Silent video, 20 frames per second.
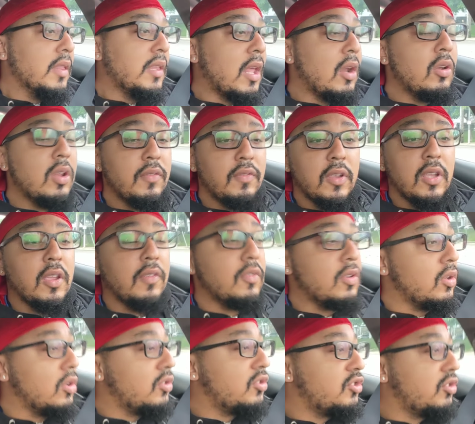They don't even give
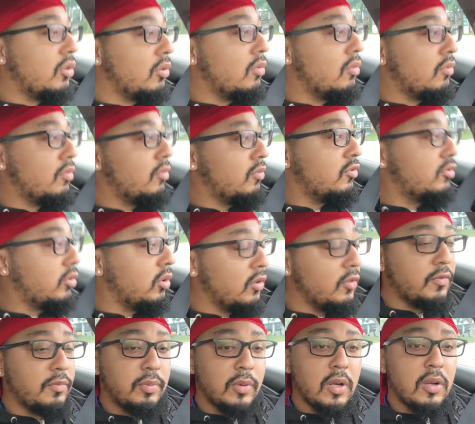you the truth,
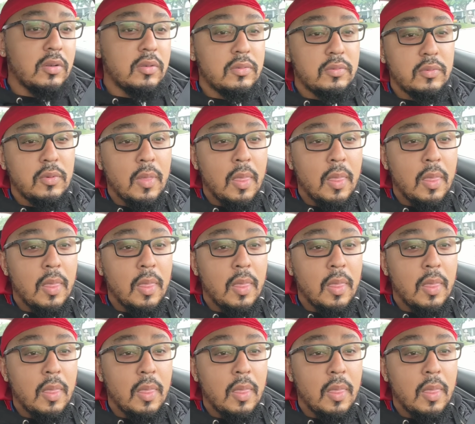truth, bro.